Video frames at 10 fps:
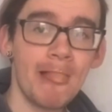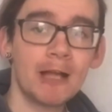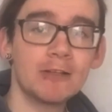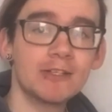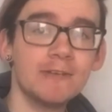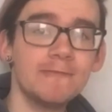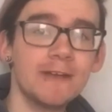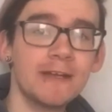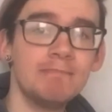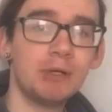I got so
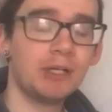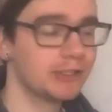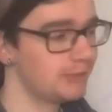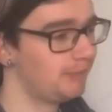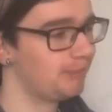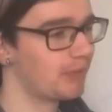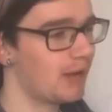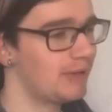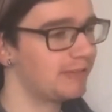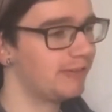freaking bored.
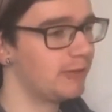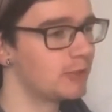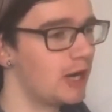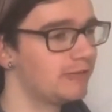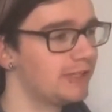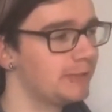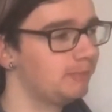I made foam coffee.